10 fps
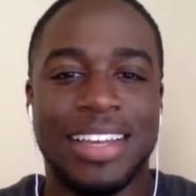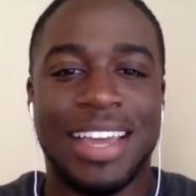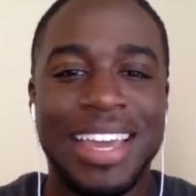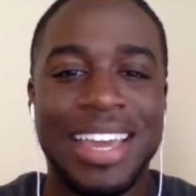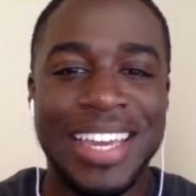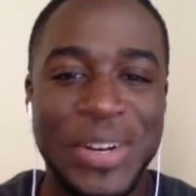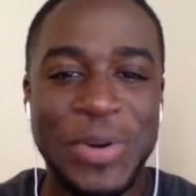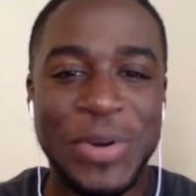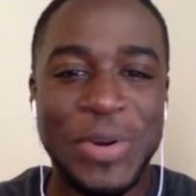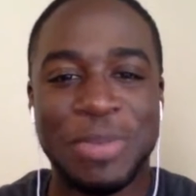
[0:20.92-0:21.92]
Hey, and
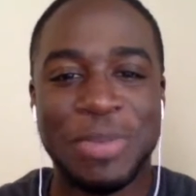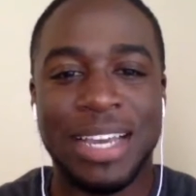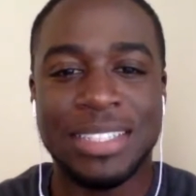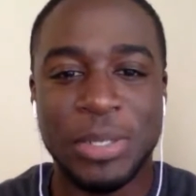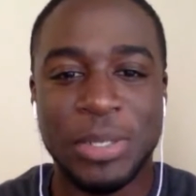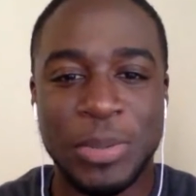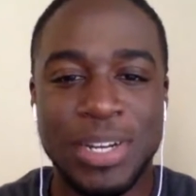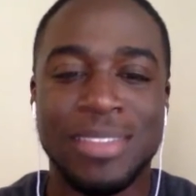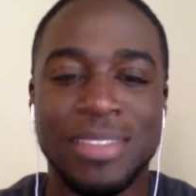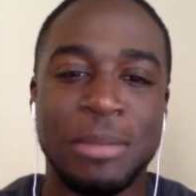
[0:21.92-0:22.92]
welcome back
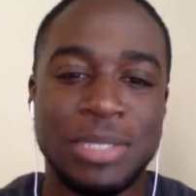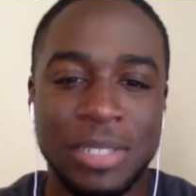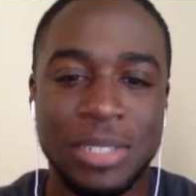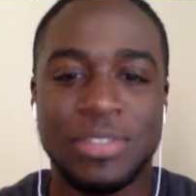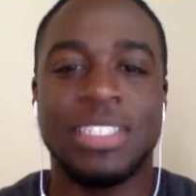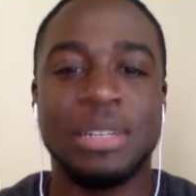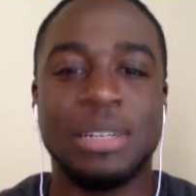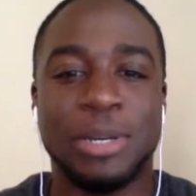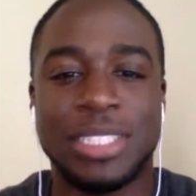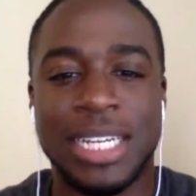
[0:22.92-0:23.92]
to another episode of the
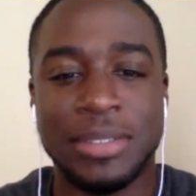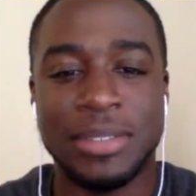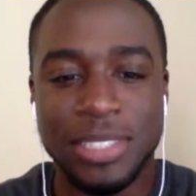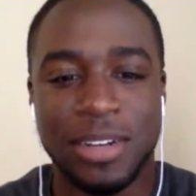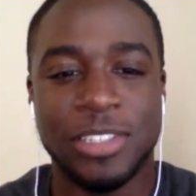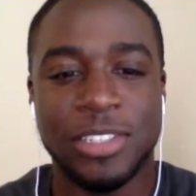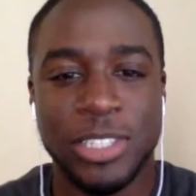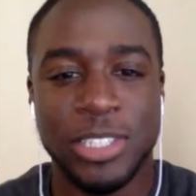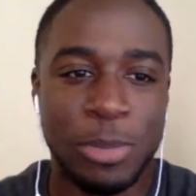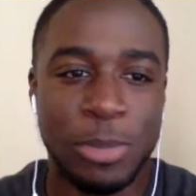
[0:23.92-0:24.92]
Debug Lounge, our
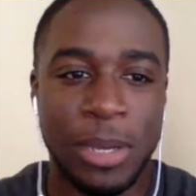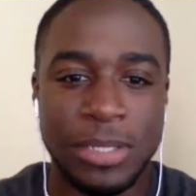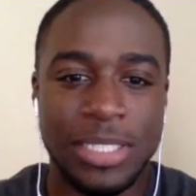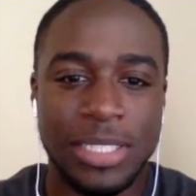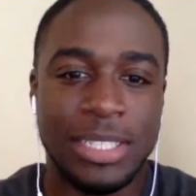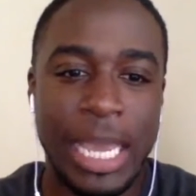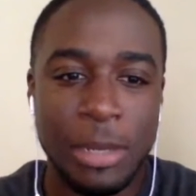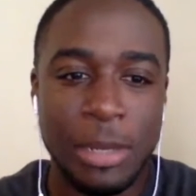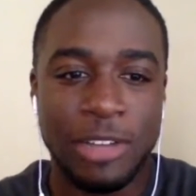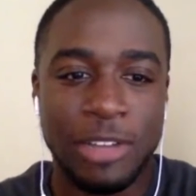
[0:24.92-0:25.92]
show about
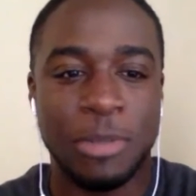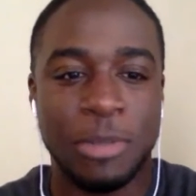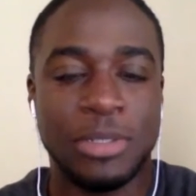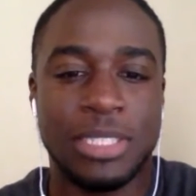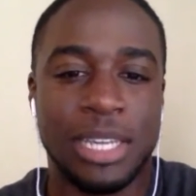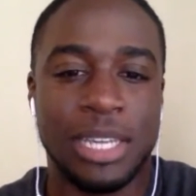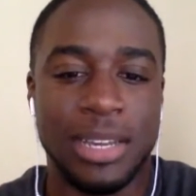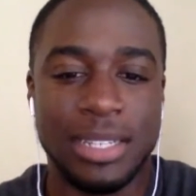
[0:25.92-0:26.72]
game developers,